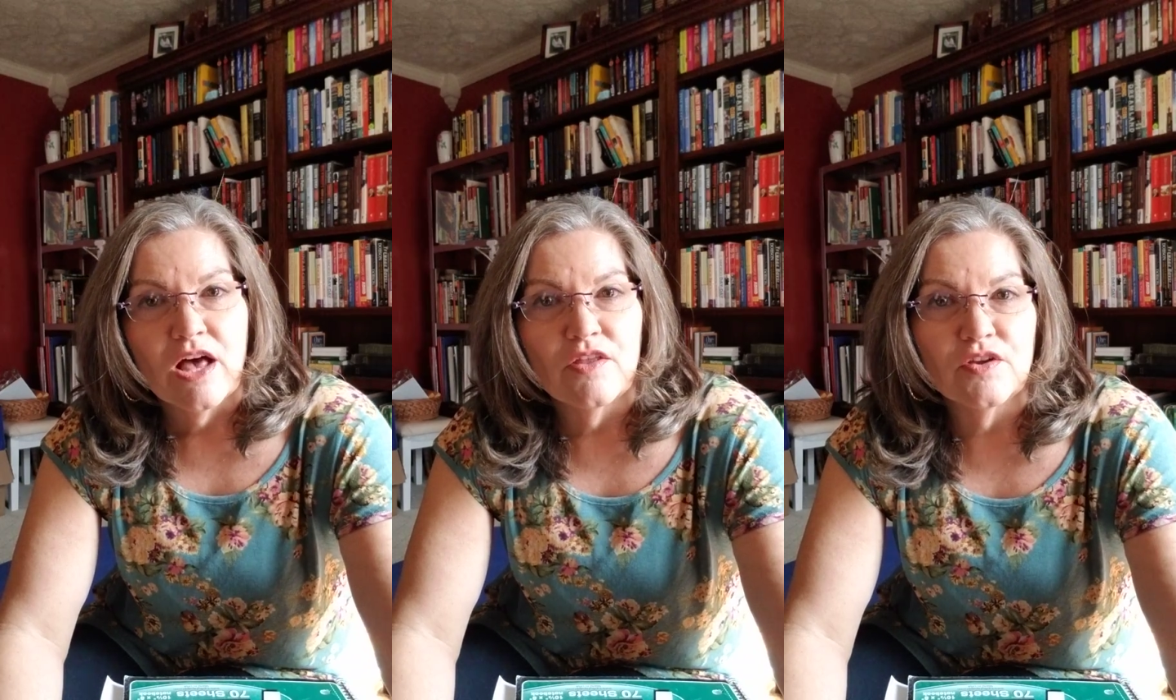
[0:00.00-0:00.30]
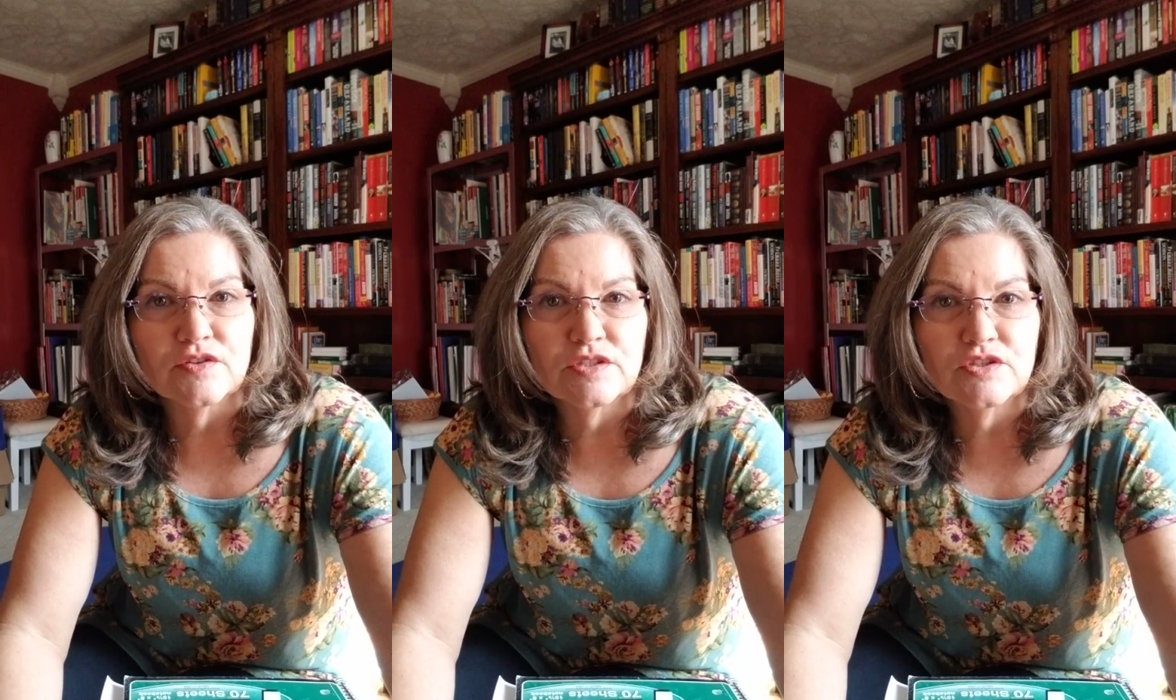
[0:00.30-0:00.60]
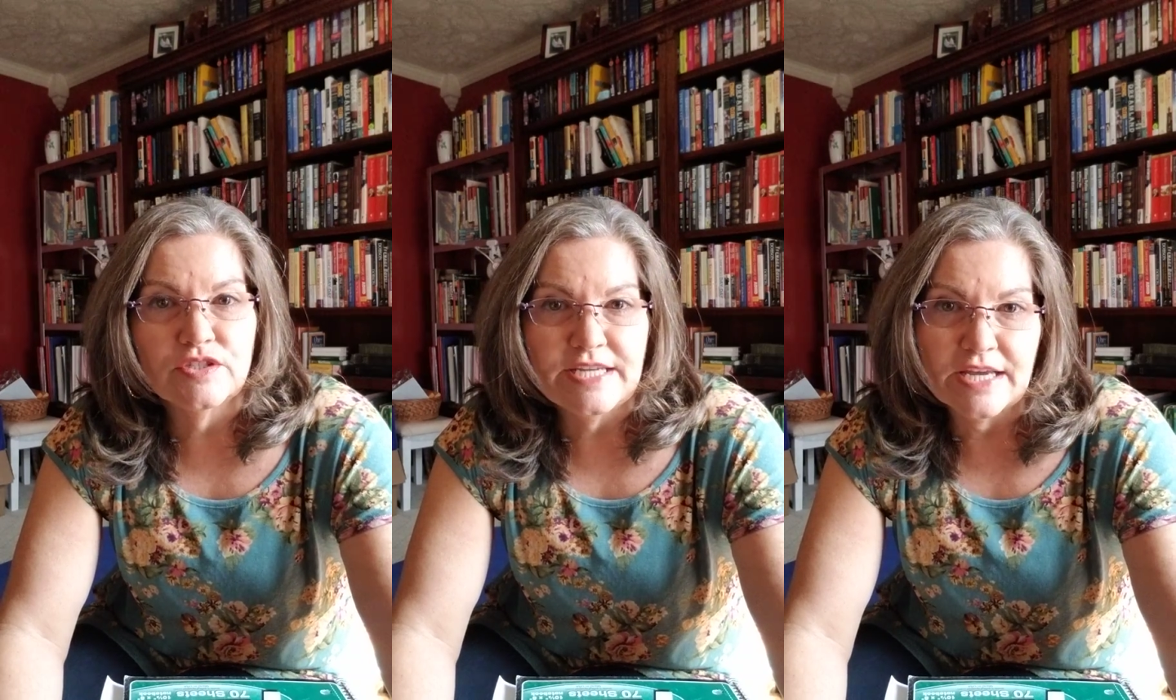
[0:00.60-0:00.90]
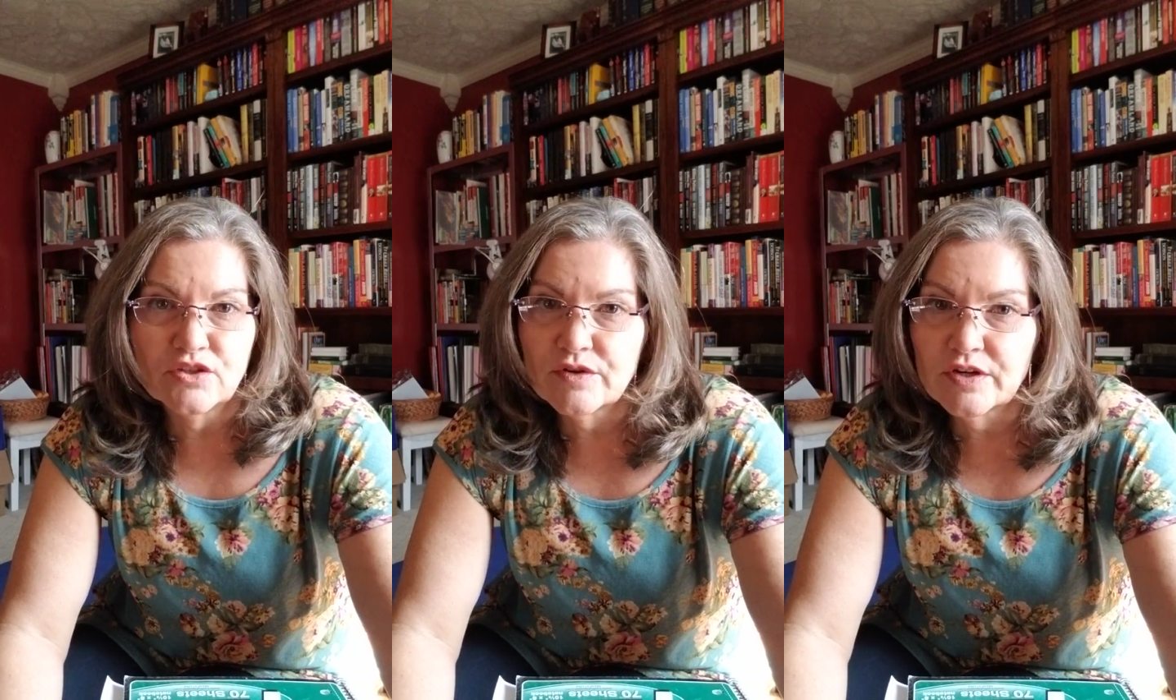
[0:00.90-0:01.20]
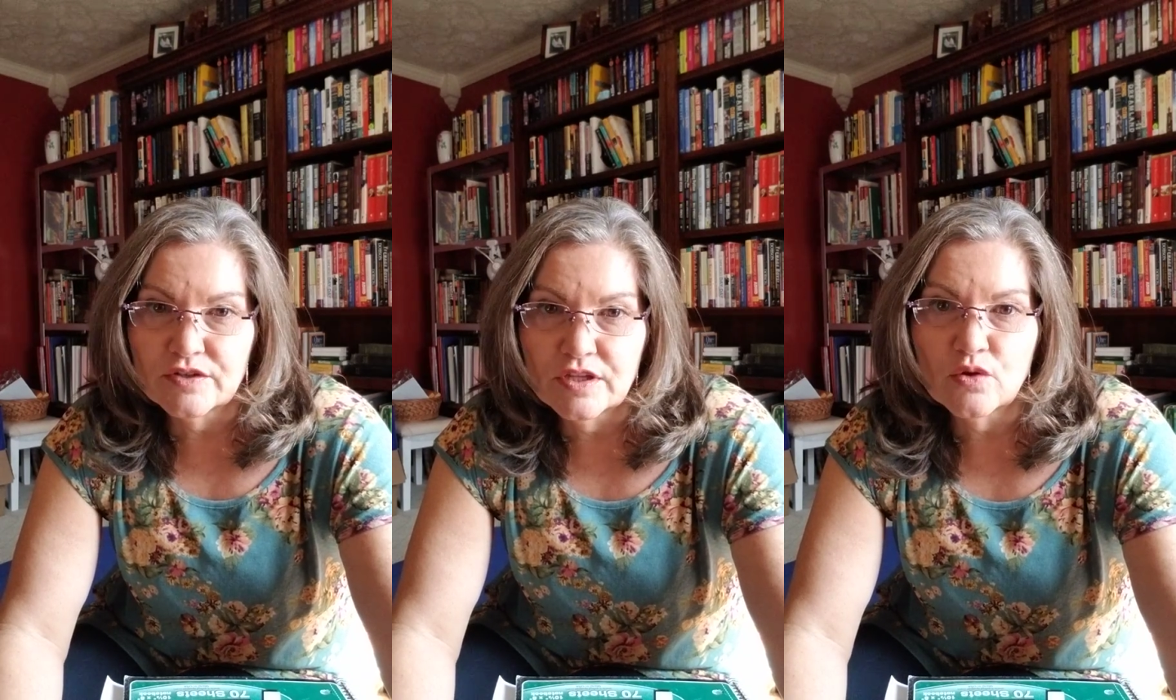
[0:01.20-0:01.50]
There's date
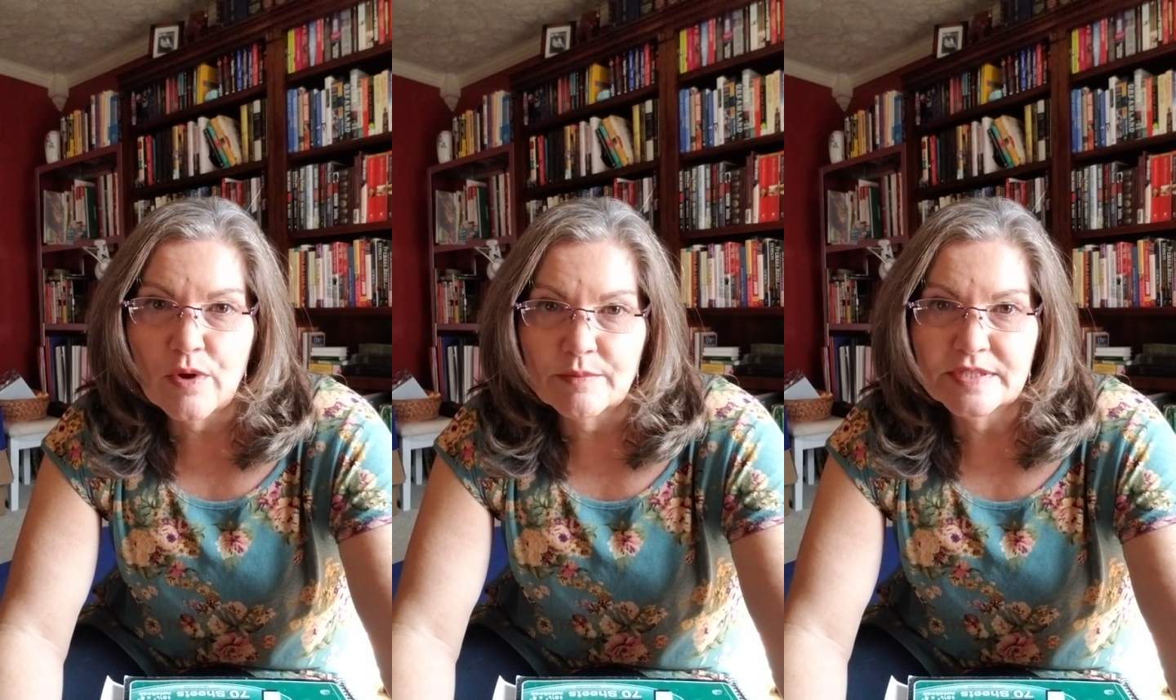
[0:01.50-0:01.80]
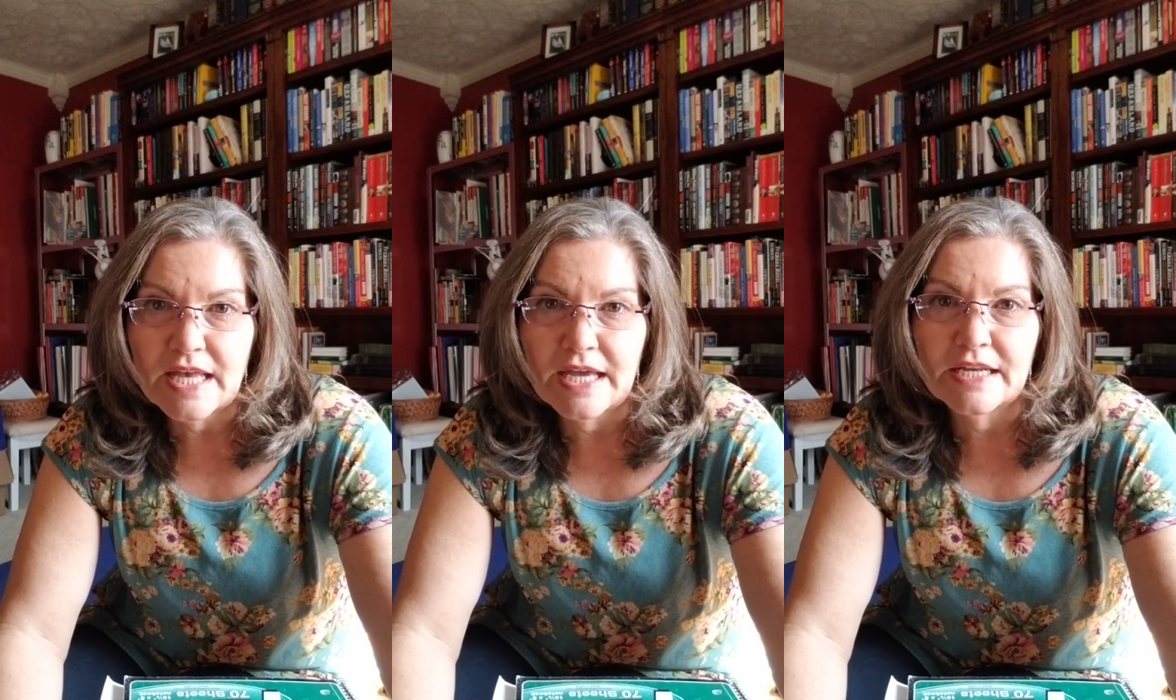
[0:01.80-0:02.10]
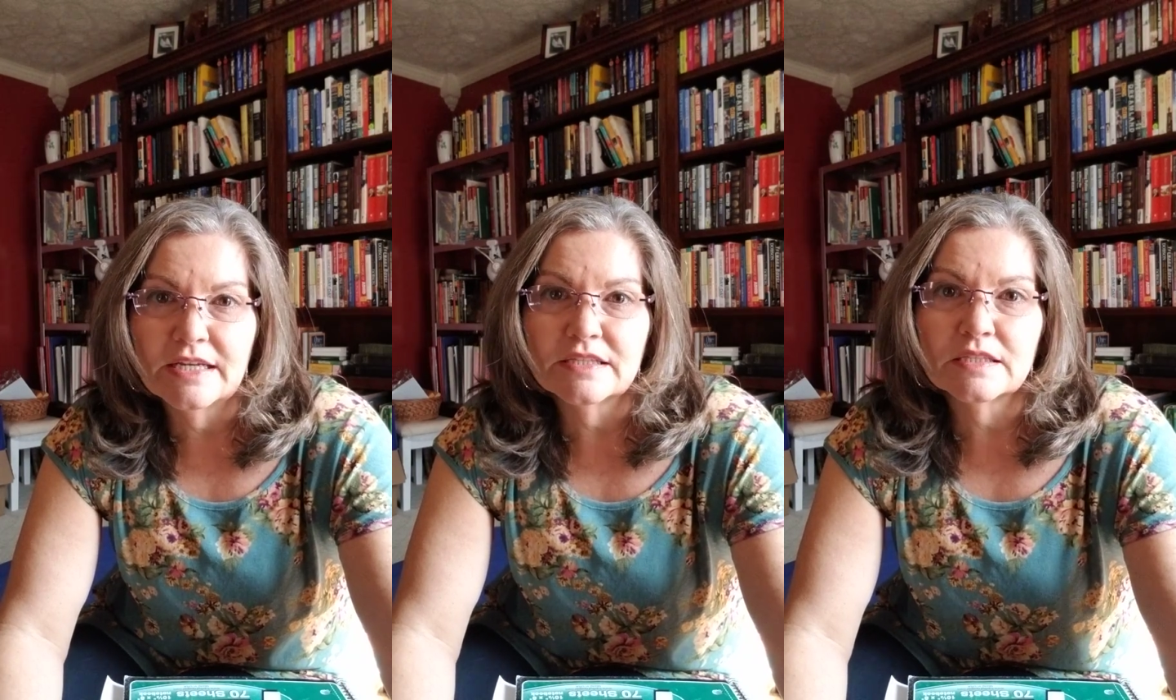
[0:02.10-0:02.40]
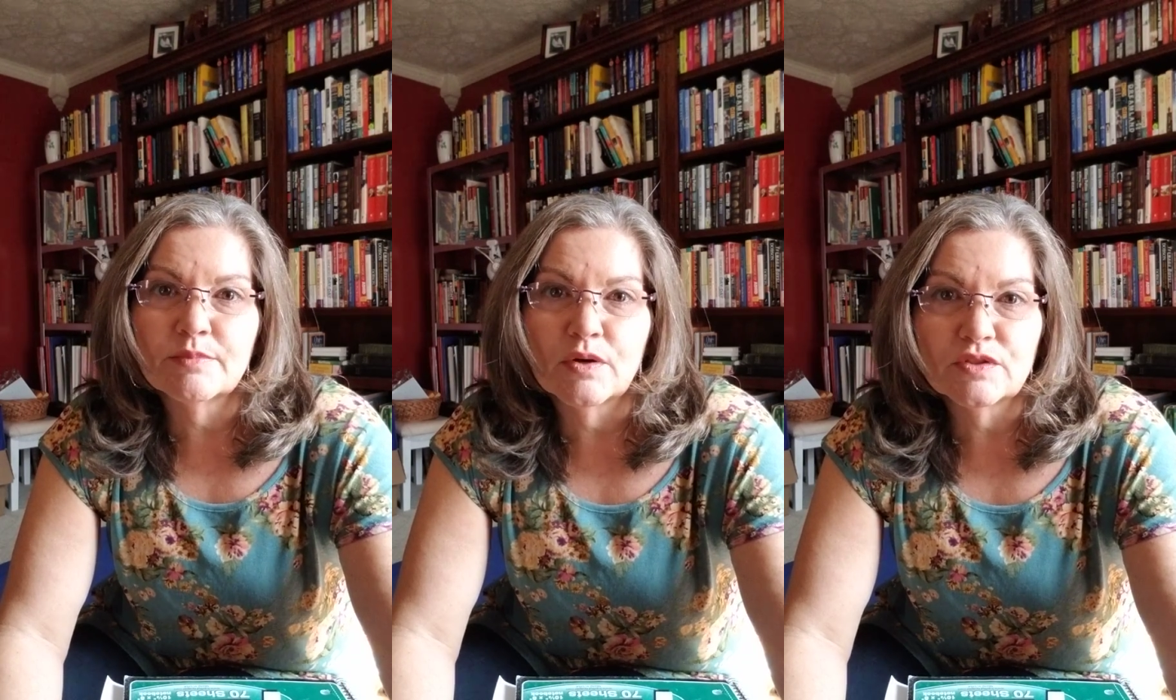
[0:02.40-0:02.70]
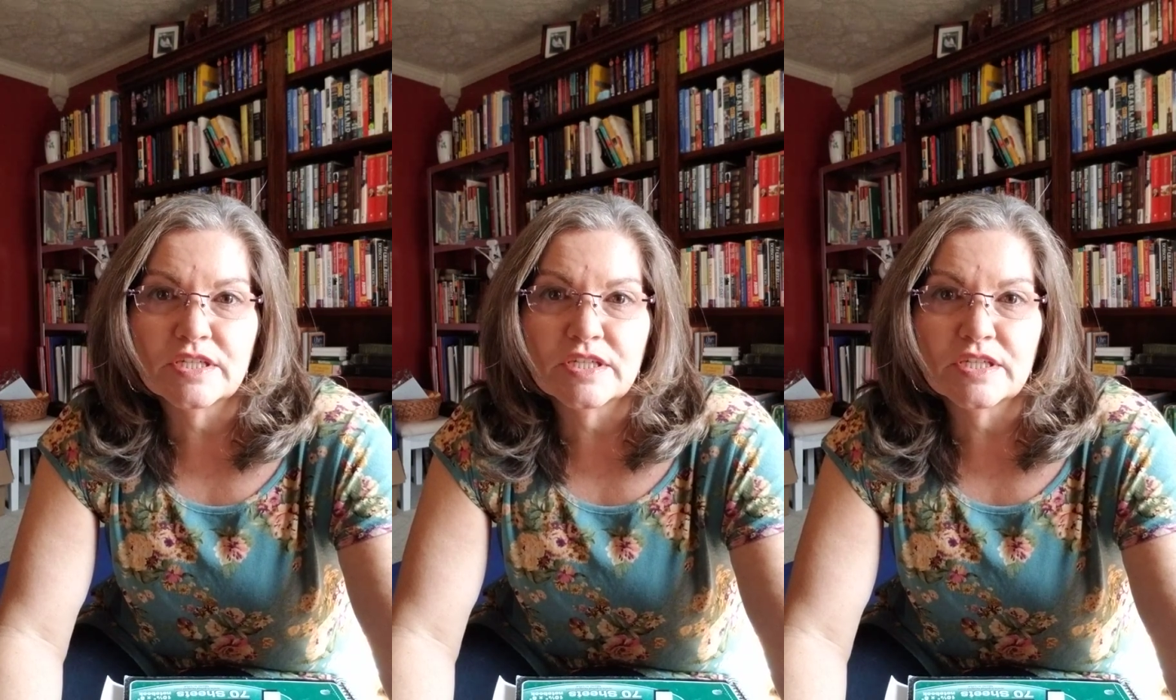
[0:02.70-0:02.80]
triggers in the website and it's supposed